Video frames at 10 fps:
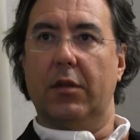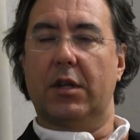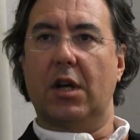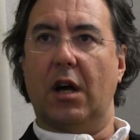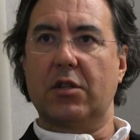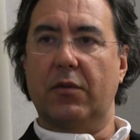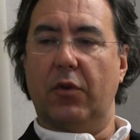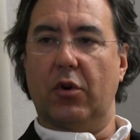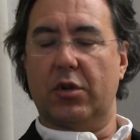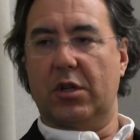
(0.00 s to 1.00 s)
The task
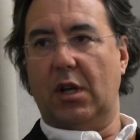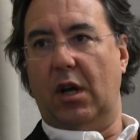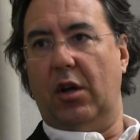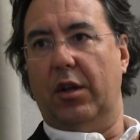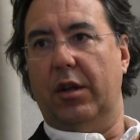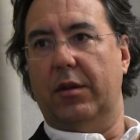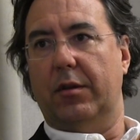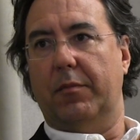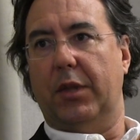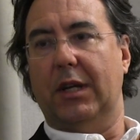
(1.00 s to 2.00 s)
force
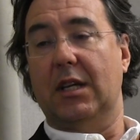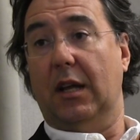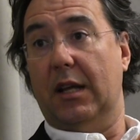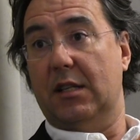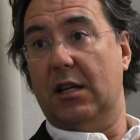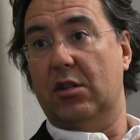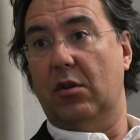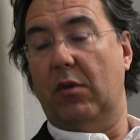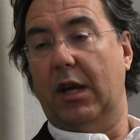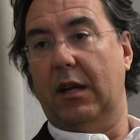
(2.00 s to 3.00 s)
on the
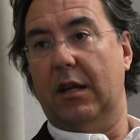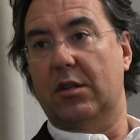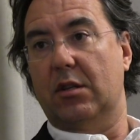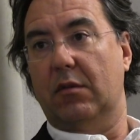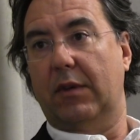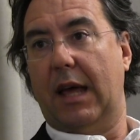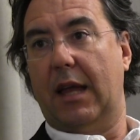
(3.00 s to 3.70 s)
legalization and regulation of